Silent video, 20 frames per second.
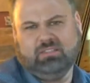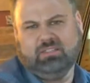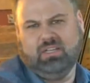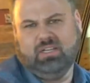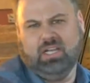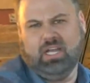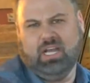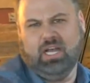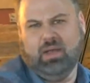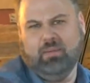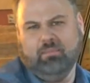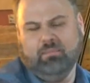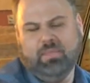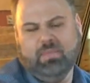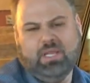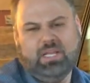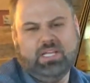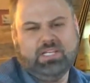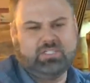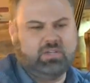I'm
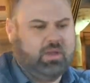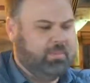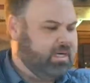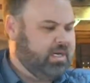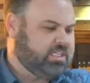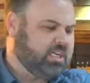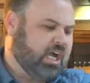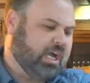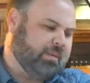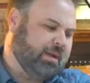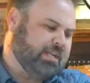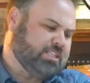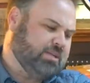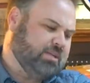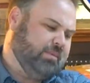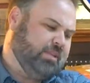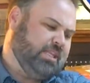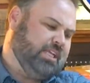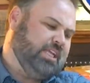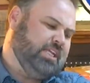going to talk about
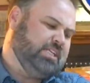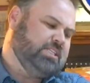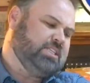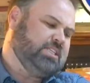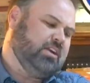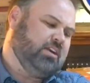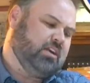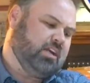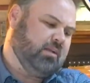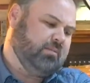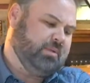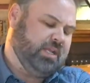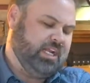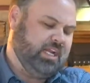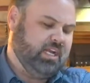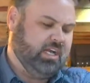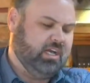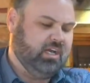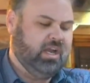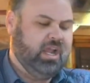some of these that are going to be
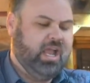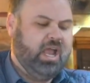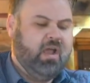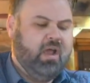here.